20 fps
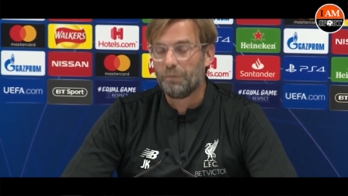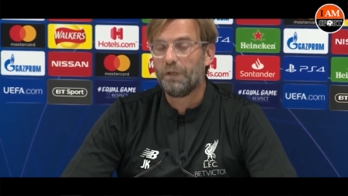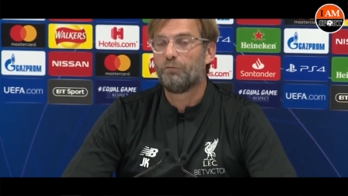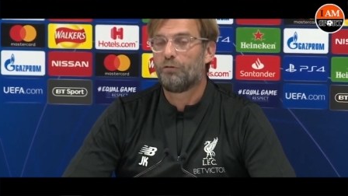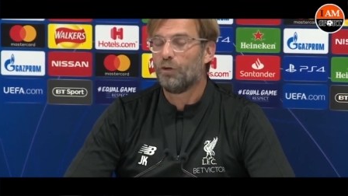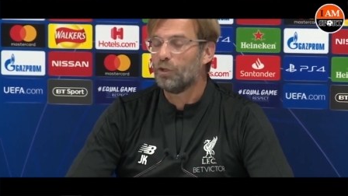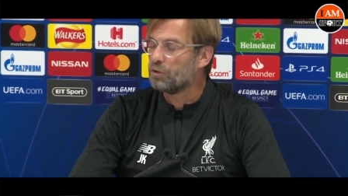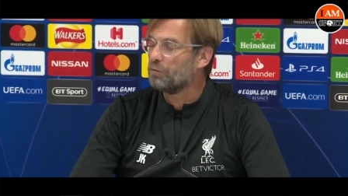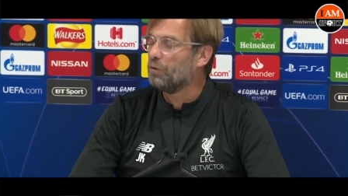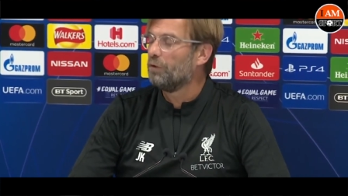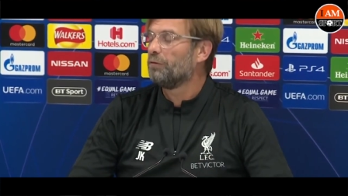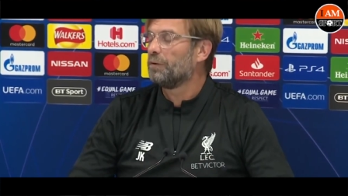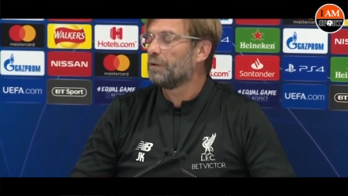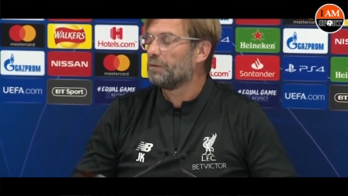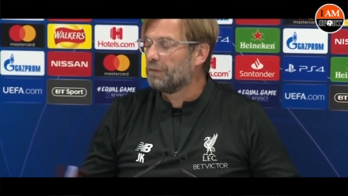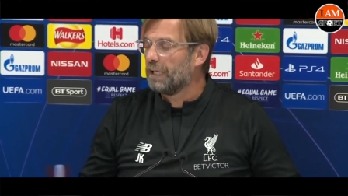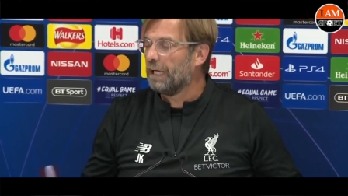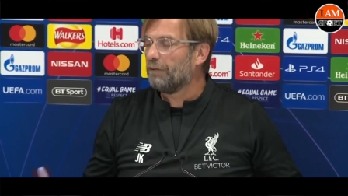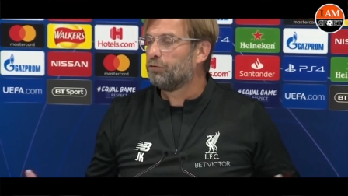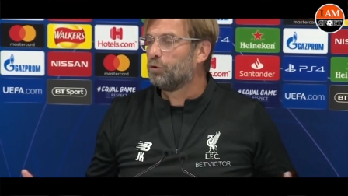First of all,
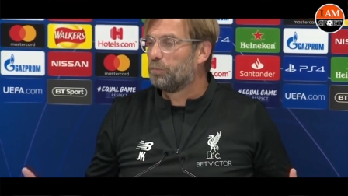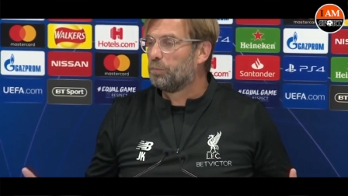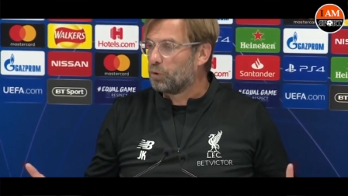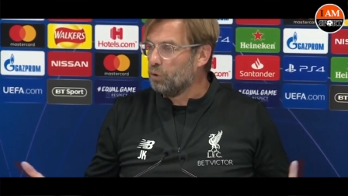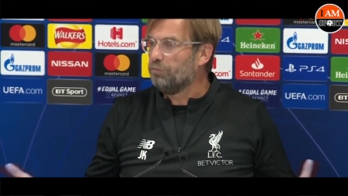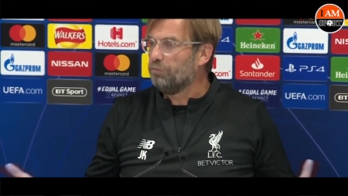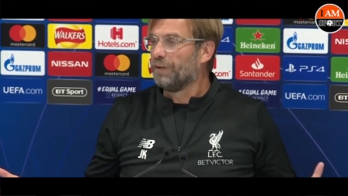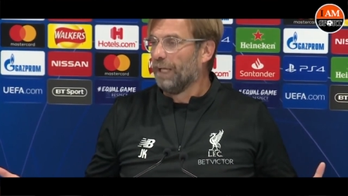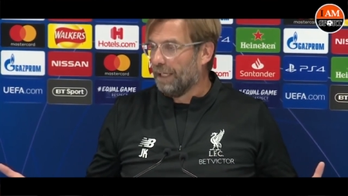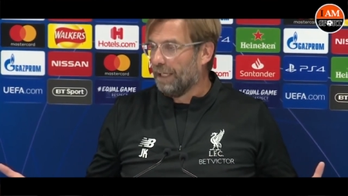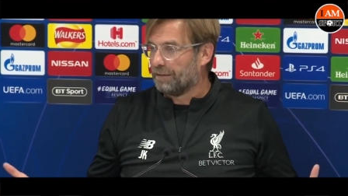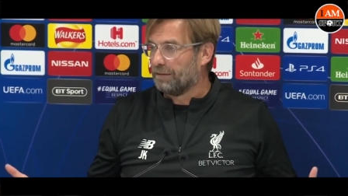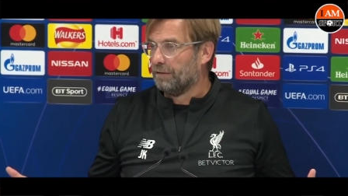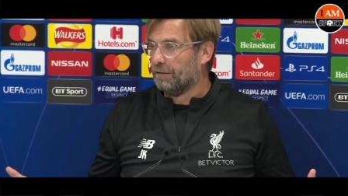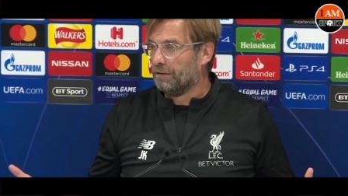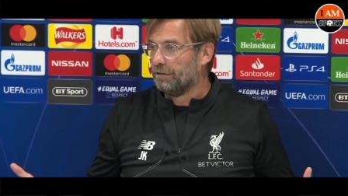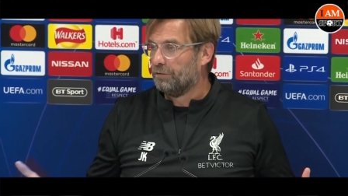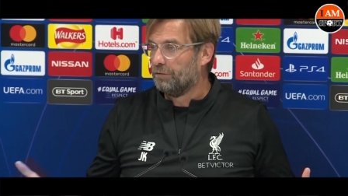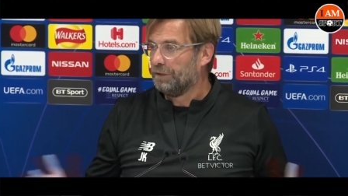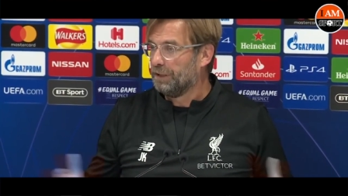we have to prove that.
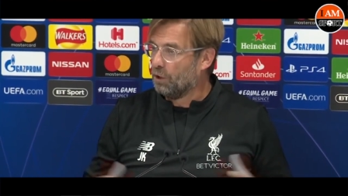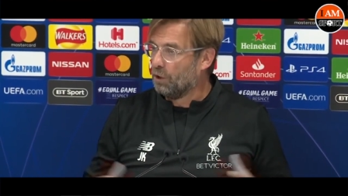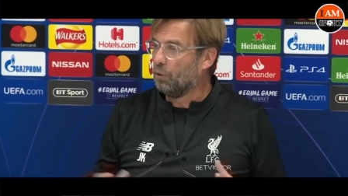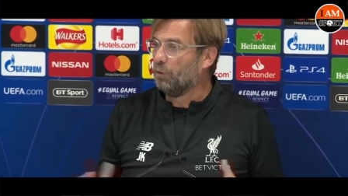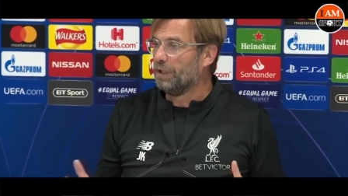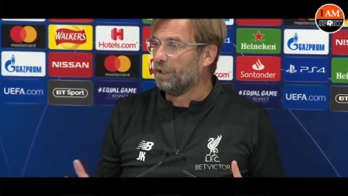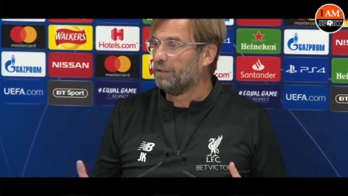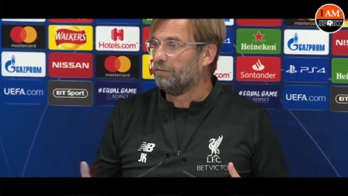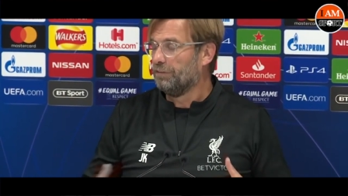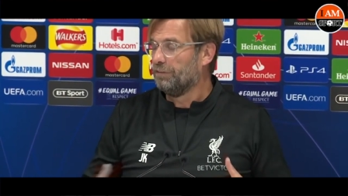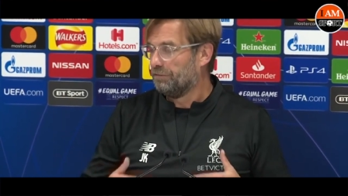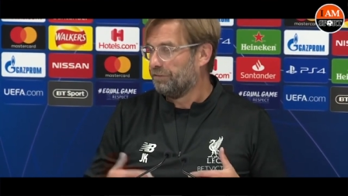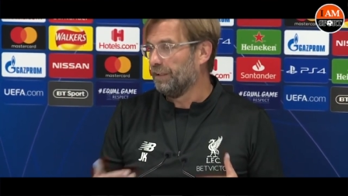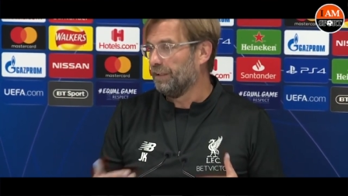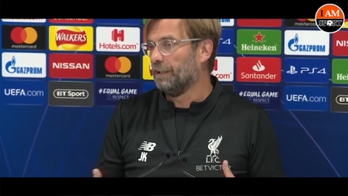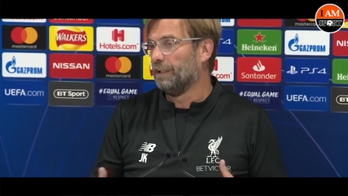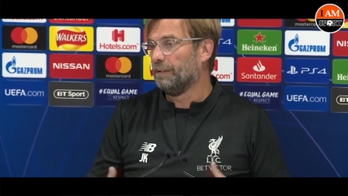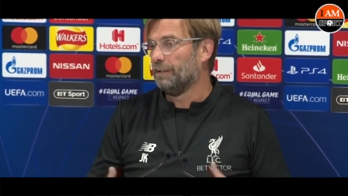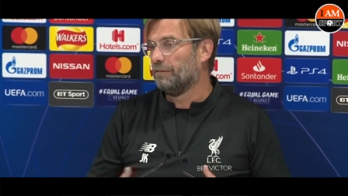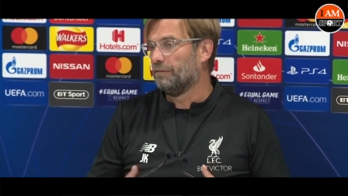We know it. We
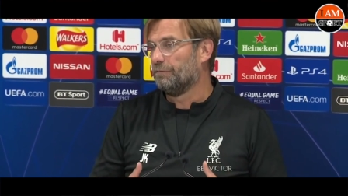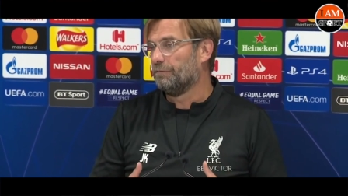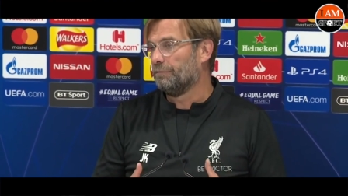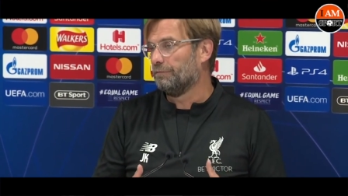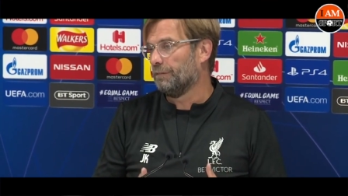feel it.